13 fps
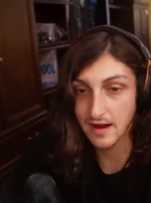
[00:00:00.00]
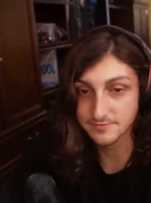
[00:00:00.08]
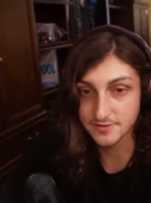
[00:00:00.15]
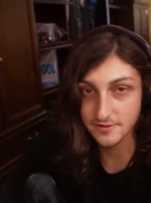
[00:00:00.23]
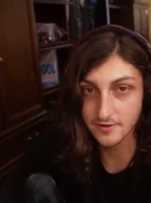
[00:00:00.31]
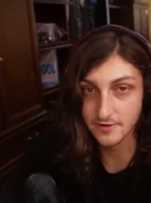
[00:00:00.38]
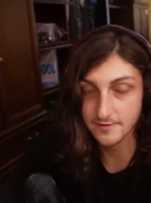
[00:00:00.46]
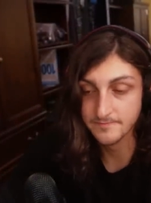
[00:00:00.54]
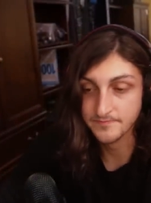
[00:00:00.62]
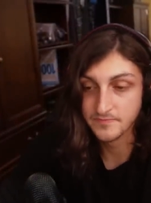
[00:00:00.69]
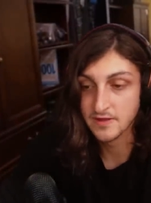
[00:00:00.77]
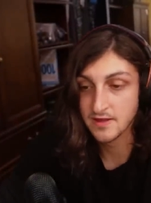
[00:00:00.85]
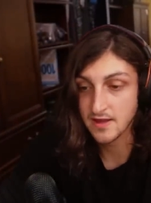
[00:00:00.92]
song
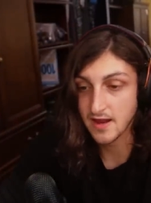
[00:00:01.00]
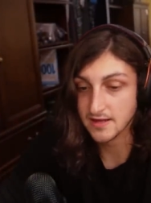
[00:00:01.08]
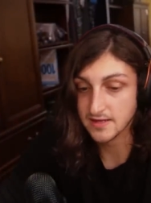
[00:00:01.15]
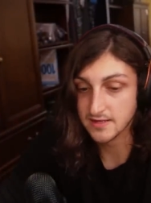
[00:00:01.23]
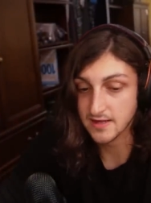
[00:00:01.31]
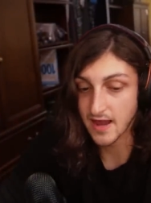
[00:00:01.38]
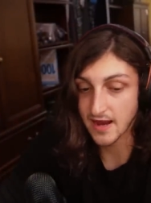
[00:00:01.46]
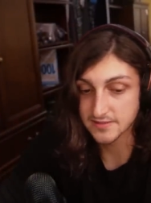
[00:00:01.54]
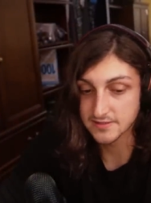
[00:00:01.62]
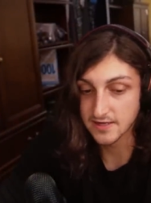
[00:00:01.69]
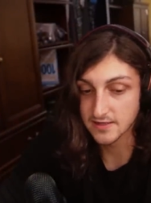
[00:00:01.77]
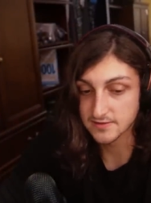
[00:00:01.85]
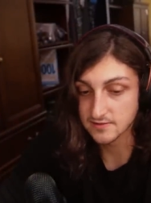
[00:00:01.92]
and he
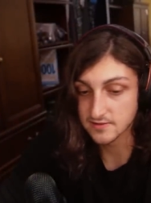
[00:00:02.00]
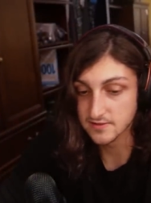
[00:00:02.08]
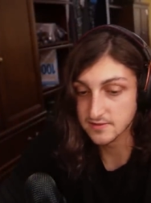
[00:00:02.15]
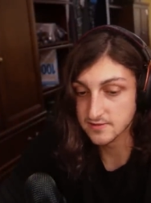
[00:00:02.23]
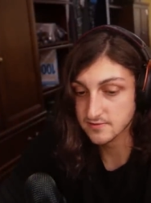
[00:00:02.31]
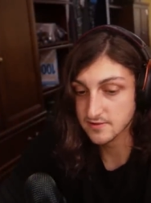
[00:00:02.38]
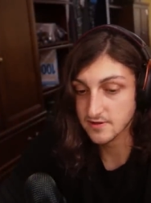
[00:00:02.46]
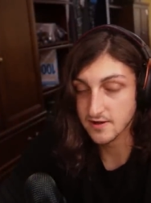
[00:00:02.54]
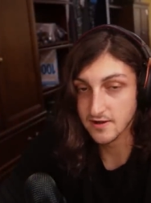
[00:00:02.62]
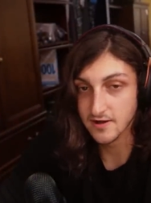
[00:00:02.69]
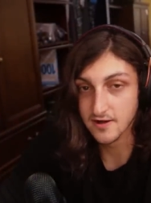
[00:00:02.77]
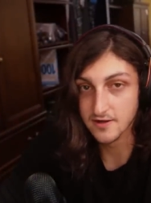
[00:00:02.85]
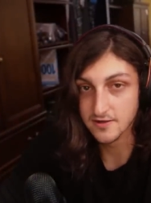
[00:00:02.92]
accidentally,
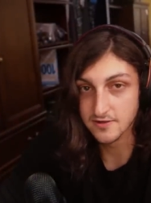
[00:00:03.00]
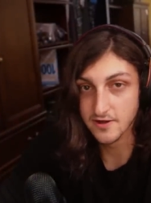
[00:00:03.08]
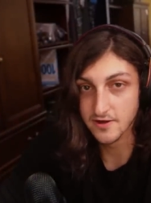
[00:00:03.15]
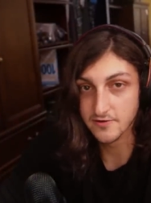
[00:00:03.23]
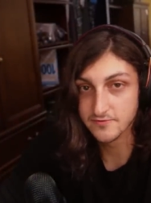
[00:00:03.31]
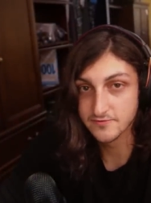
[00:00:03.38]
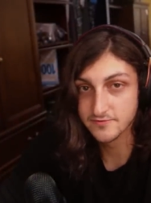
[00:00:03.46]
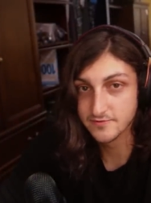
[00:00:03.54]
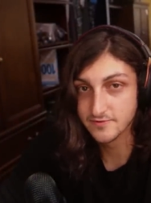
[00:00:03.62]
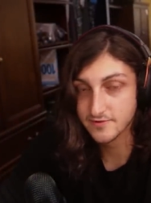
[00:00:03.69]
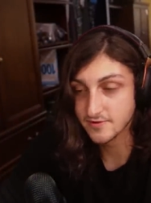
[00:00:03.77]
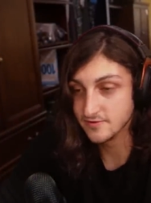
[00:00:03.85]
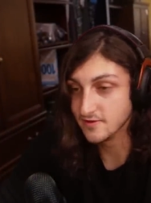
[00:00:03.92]
uh, you know,
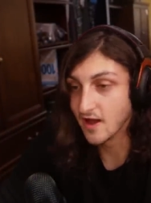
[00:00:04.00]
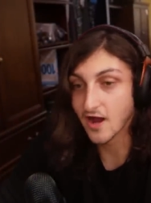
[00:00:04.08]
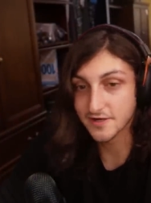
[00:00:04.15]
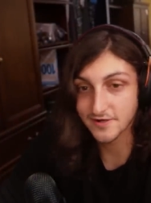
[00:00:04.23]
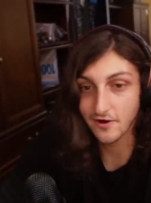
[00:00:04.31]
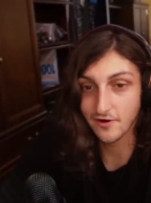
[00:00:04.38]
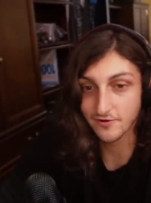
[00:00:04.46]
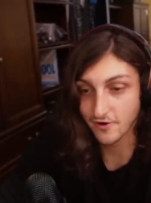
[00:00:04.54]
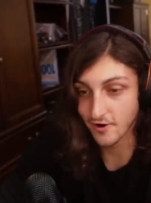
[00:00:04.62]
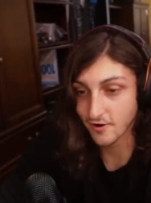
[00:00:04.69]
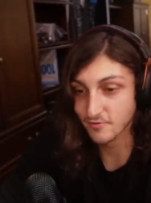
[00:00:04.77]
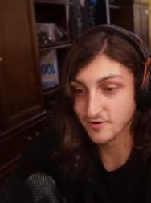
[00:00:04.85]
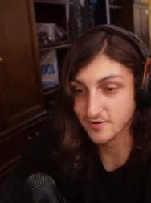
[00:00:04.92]
not hard
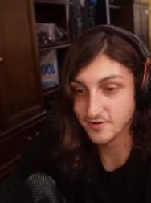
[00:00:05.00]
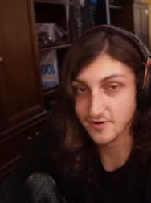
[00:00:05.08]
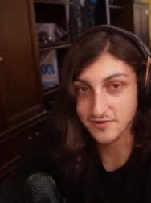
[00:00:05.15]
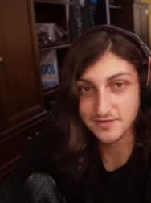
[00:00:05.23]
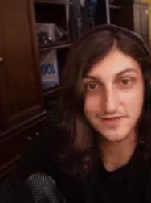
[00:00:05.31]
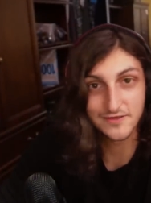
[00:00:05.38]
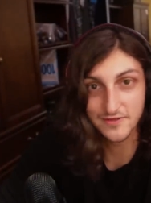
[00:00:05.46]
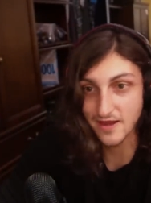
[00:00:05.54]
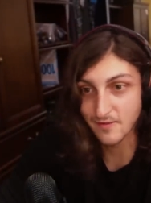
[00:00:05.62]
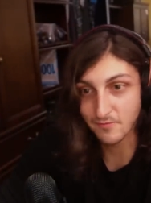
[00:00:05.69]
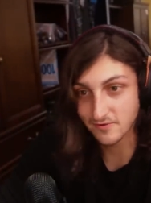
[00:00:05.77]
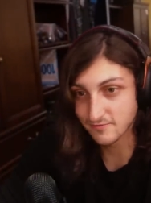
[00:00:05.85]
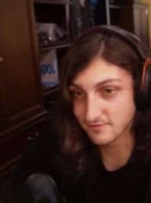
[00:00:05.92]
R, but, you know, he said the
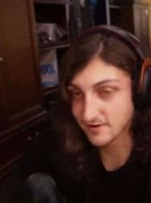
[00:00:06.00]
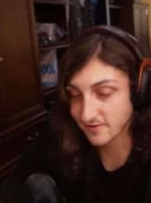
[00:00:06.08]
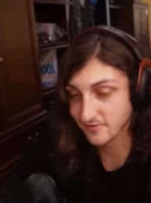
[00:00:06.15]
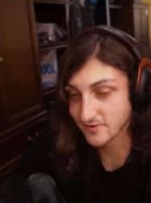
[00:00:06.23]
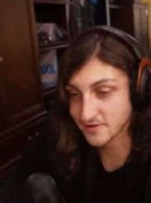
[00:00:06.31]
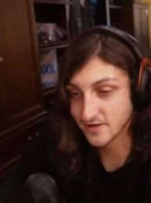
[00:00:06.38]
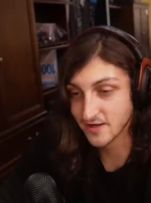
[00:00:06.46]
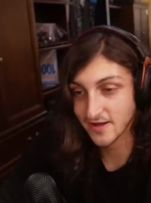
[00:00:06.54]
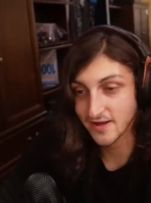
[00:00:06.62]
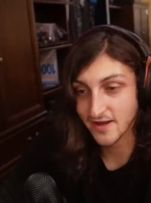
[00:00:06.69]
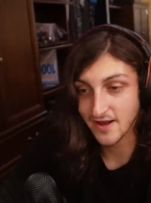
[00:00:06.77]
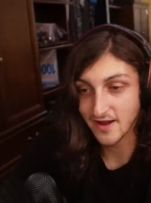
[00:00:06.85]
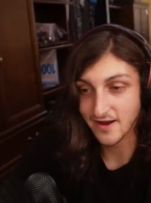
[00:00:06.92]
M word or whatever.
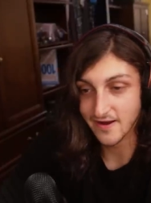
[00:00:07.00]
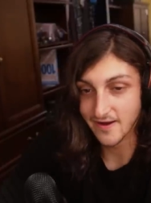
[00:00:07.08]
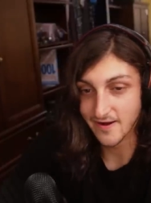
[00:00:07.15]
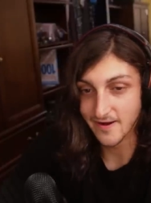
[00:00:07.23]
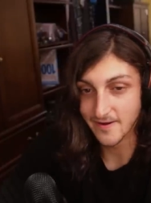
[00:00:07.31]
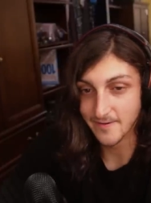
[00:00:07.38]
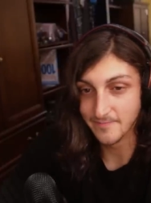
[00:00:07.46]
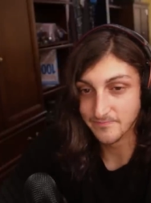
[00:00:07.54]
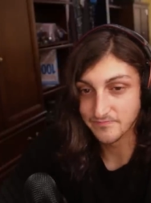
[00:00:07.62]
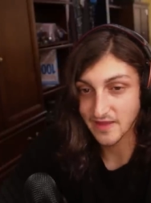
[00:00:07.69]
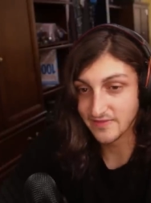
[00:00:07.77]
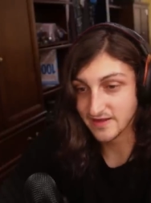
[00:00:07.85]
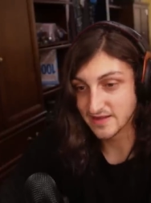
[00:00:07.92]
Um,
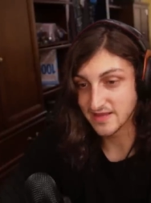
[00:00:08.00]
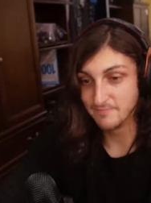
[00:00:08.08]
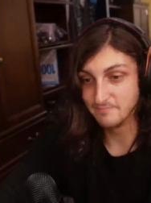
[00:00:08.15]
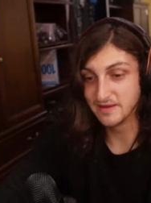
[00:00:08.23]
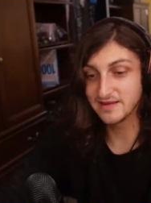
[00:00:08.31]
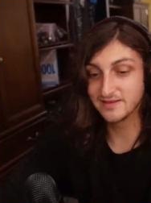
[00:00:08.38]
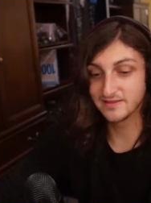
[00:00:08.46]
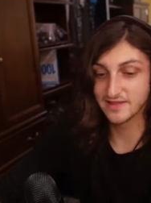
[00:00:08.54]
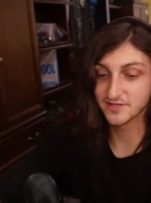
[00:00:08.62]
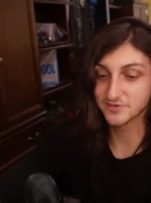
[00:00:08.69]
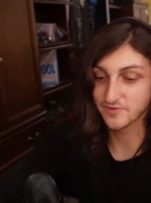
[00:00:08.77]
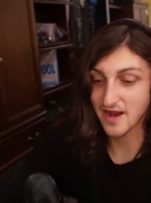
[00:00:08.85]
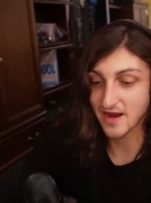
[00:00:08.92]
and then he immediately,
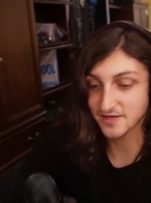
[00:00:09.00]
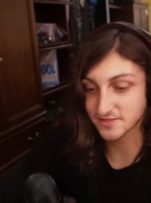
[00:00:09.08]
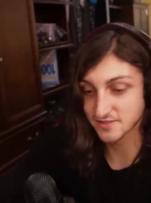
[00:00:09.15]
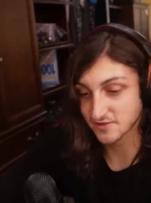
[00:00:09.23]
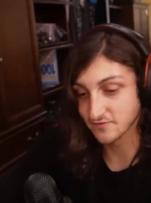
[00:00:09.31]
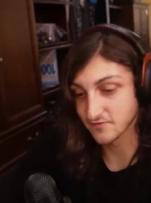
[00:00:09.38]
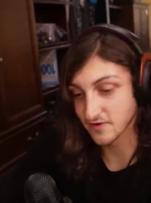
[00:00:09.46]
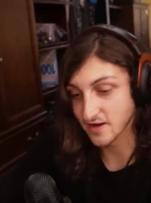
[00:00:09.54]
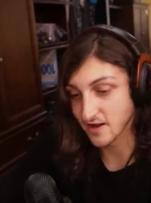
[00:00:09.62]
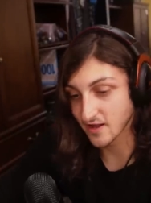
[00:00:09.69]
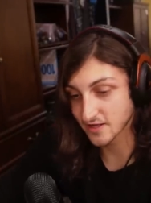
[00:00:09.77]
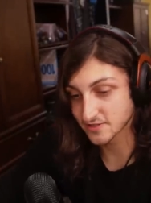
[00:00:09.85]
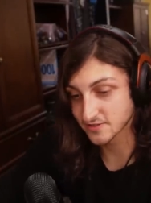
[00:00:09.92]
his reaction's so funny.
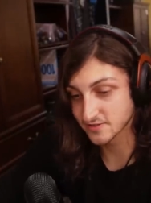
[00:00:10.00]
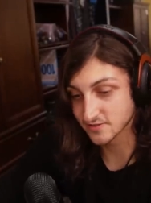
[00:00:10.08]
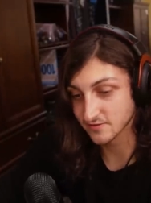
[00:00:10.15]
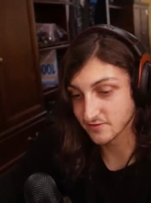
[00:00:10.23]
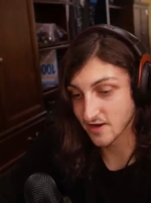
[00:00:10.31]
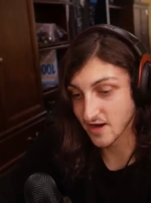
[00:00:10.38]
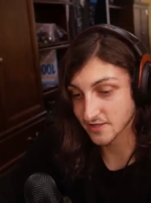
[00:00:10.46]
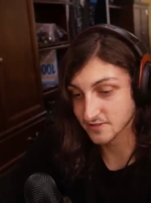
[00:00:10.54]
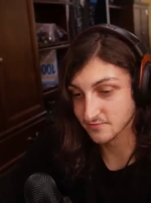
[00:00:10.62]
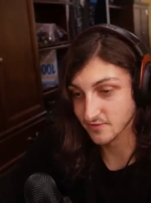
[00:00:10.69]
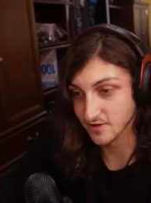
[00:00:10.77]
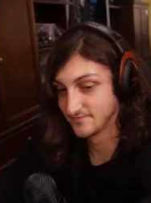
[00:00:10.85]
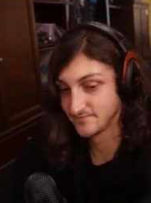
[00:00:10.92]
I'll actually show the reaction,
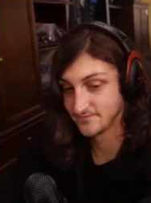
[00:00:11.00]
bro.